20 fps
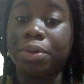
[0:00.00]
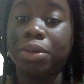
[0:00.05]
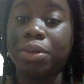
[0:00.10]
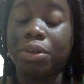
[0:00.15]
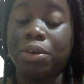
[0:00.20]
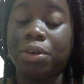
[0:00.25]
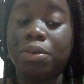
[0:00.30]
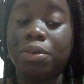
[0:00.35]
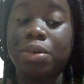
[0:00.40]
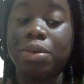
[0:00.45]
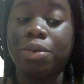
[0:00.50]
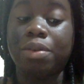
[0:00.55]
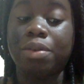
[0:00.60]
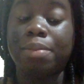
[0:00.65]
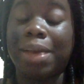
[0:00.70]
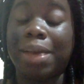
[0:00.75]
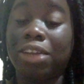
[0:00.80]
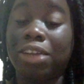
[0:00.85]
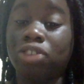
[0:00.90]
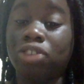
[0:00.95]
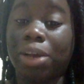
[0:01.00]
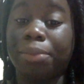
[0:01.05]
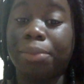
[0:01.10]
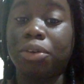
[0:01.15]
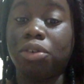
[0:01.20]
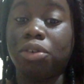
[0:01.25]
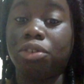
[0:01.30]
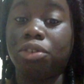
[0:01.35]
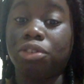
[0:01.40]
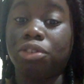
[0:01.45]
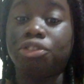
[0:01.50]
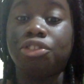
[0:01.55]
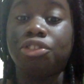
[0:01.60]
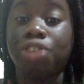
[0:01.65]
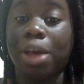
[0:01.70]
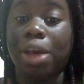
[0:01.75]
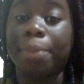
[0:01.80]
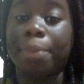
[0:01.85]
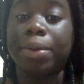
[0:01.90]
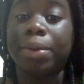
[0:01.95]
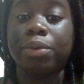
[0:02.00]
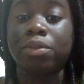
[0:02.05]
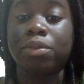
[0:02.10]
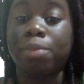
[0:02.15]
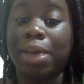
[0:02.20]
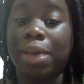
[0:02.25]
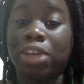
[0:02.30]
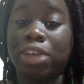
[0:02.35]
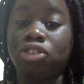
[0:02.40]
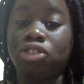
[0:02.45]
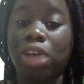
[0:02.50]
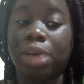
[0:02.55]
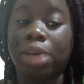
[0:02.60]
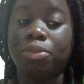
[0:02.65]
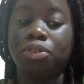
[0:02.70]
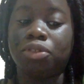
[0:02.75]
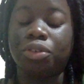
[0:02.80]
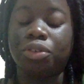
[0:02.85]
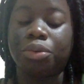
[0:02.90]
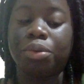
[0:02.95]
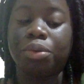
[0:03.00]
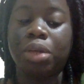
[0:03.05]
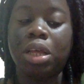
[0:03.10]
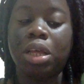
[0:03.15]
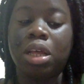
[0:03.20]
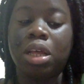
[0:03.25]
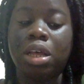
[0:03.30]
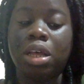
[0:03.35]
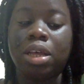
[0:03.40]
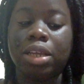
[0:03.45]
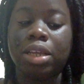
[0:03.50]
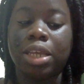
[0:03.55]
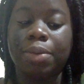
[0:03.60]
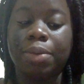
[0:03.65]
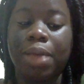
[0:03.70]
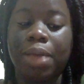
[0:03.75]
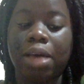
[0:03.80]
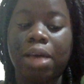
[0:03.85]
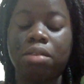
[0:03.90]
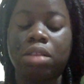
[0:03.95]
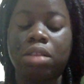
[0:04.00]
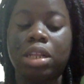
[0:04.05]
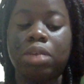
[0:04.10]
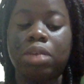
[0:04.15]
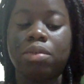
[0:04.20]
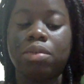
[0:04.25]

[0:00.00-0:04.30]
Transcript: It was my job to go grocery shopping. It was my job to keep the house clean.